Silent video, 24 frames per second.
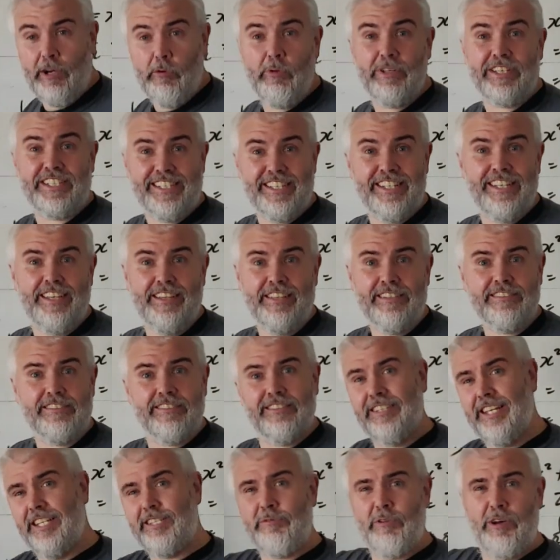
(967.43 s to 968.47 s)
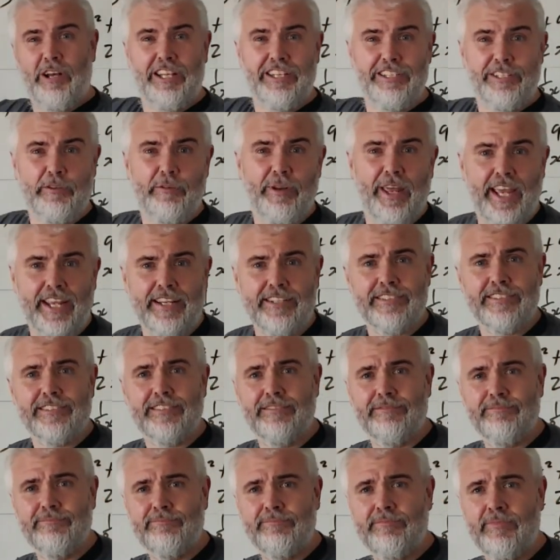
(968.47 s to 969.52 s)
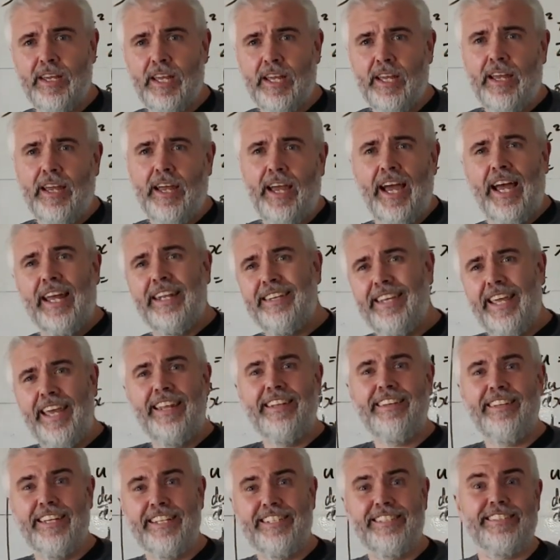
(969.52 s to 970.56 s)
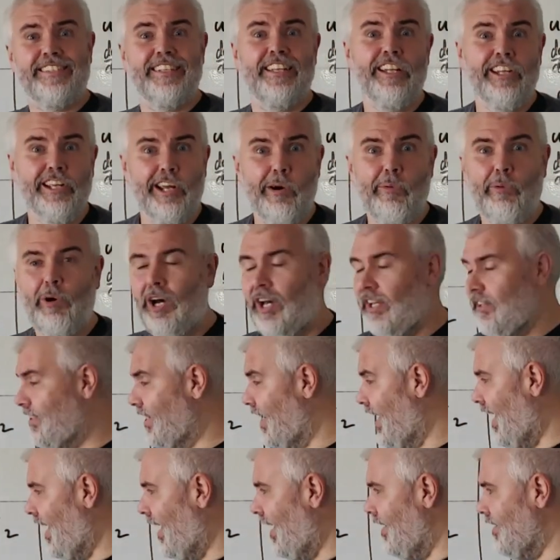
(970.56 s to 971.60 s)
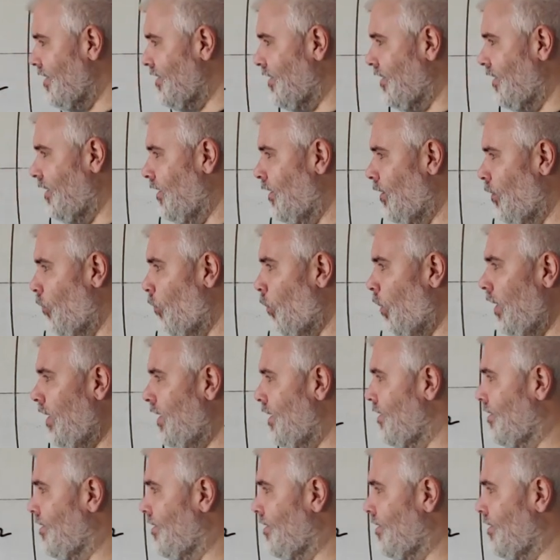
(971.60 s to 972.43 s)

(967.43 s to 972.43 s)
out what c is. That's what I'll do next. And then they still go on to ask, what